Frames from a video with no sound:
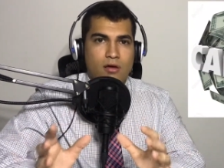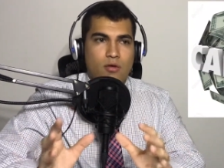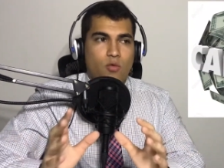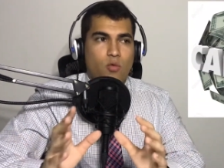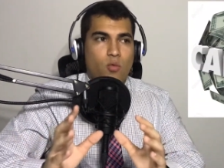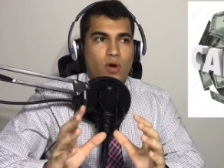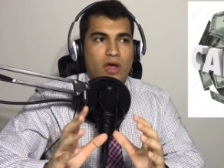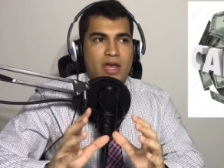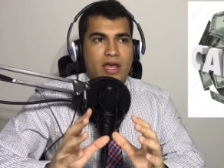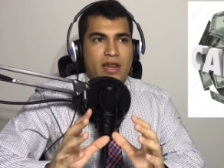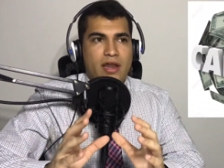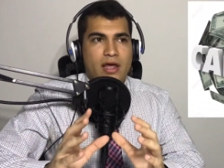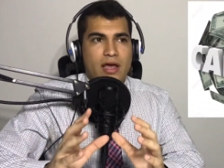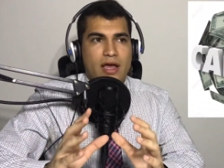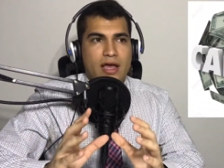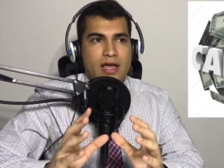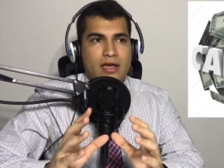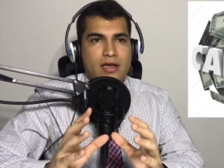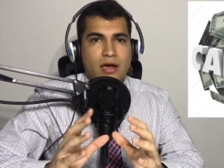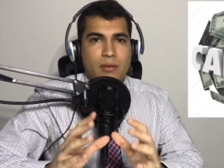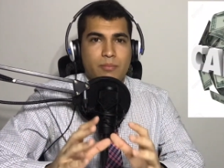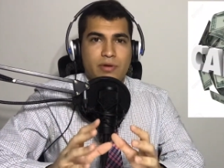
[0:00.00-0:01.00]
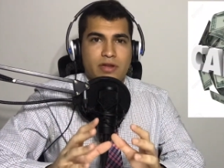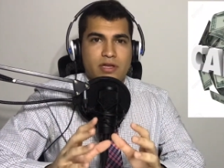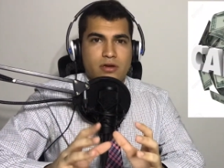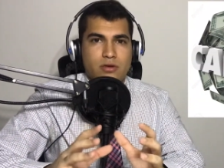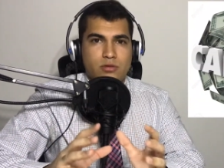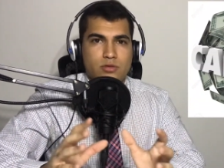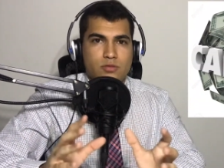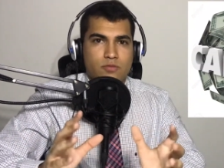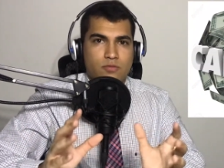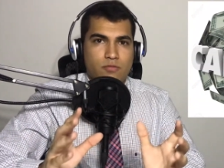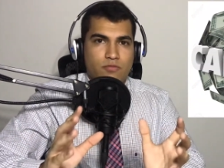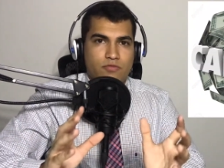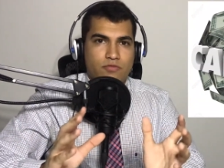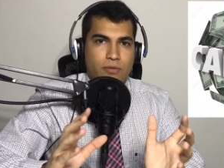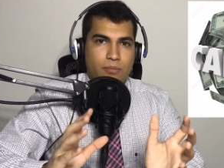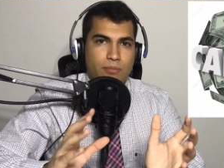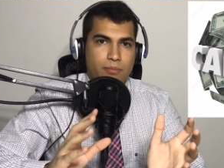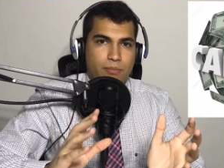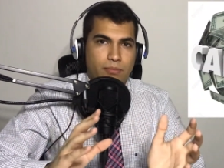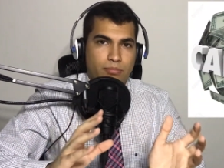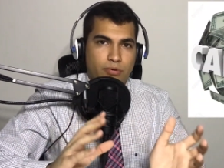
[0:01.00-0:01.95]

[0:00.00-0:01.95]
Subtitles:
When a company goes from